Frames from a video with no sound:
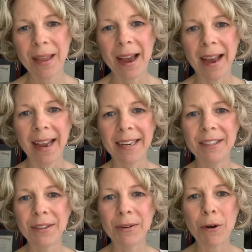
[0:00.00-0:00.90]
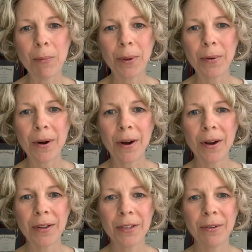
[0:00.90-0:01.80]
I do hope you are
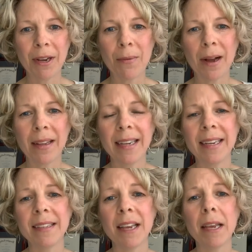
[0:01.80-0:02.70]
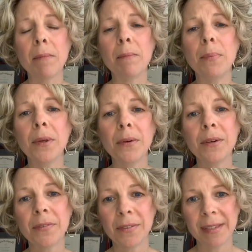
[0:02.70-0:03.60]
all doing well. It is a
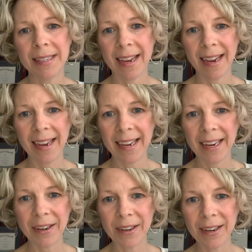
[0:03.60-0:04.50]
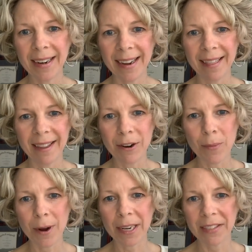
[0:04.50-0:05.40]
beautiful day here in the
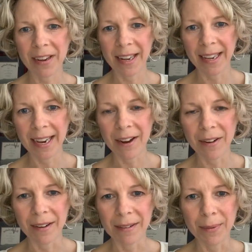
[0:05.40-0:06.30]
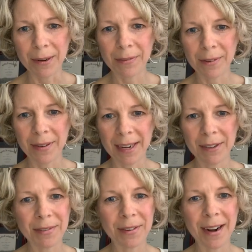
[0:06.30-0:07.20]
Comox Valley on beautiful
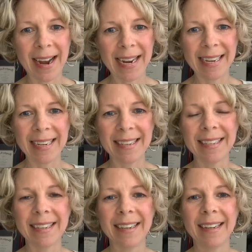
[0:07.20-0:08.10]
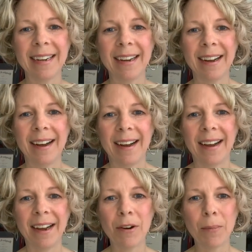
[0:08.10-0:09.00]
Vancouver Island.
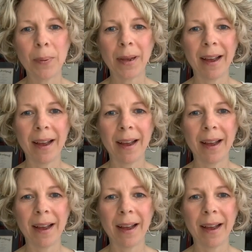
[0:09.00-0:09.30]
I hope